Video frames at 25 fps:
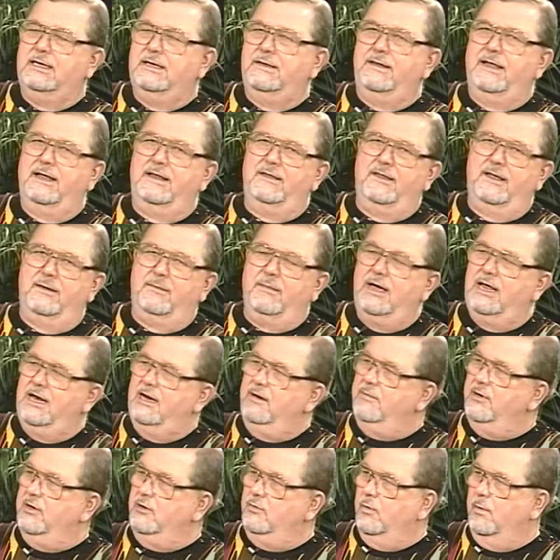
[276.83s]
then they made
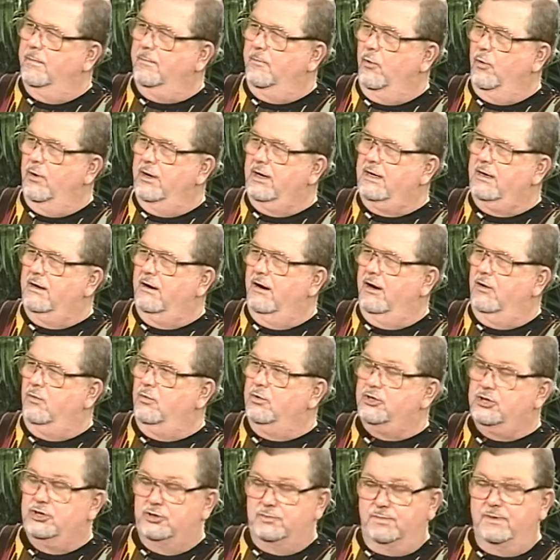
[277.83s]
him into a point guard,
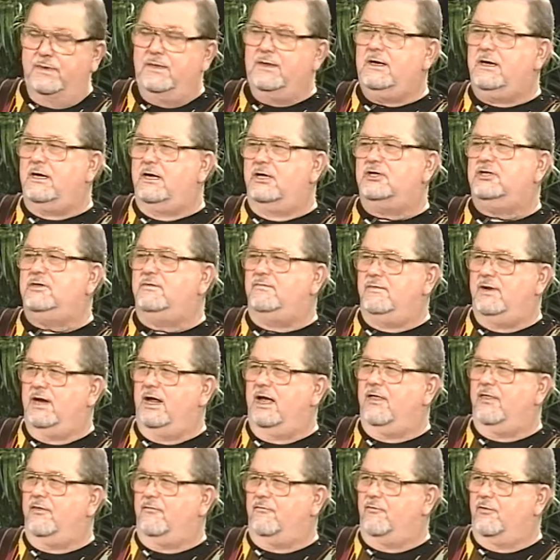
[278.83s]
which has been the kiss of death